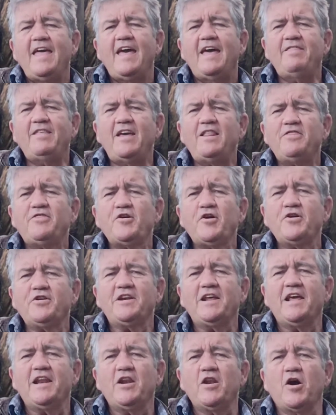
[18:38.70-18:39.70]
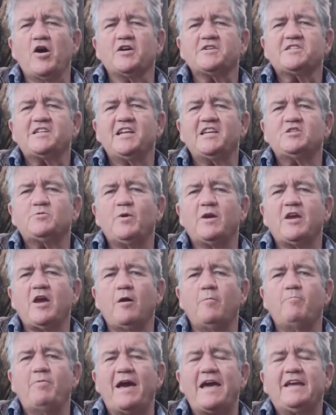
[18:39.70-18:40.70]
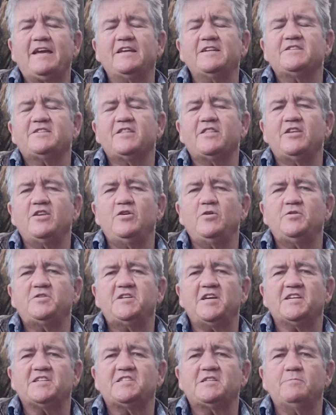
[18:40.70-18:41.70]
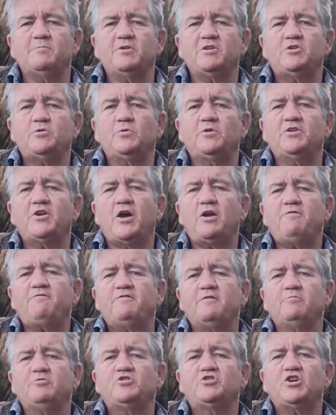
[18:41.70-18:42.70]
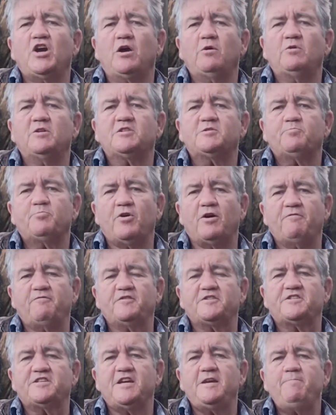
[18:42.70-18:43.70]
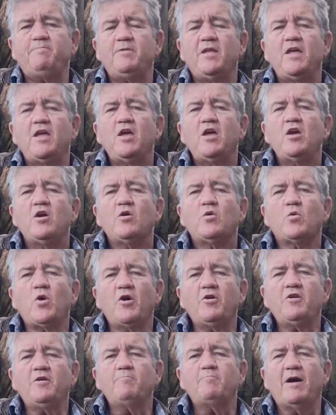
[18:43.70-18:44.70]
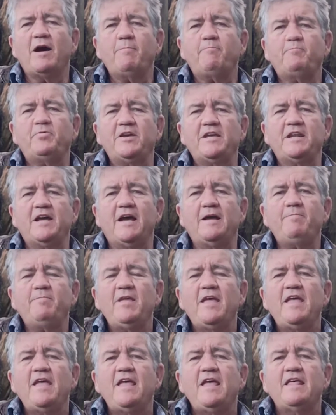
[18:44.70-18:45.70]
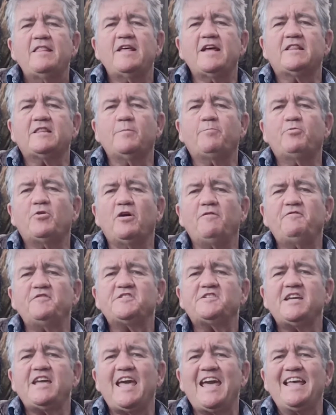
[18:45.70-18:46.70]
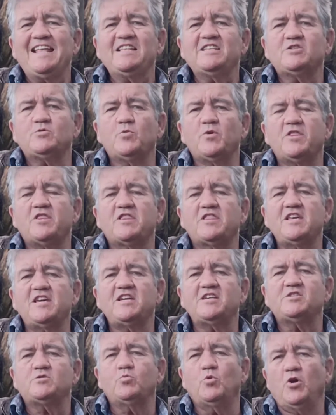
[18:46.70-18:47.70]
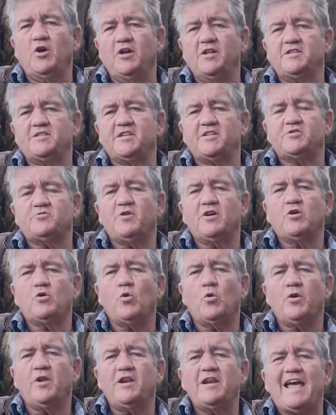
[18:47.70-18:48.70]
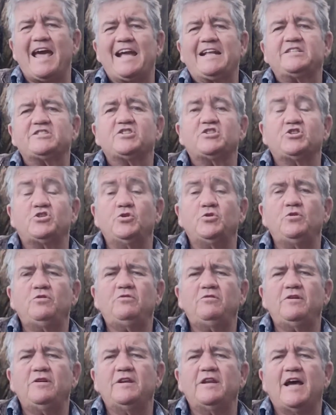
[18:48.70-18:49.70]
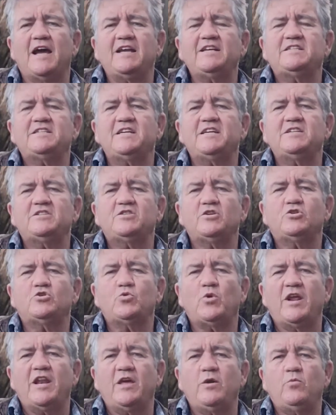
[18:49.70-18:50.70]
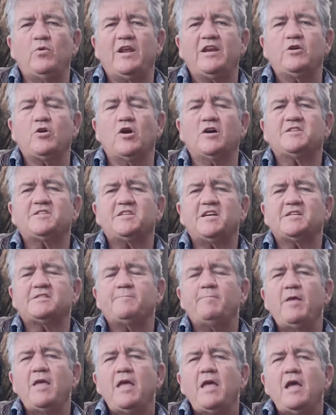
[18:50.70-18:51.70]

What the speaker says: And then thirdly and lastly, as we go back into the New Testament, you will note from Joel's prophecy, quoted by Peter, that the prophecy ends with these words. It's recorded in Acts 2, 19 to 20, when God says,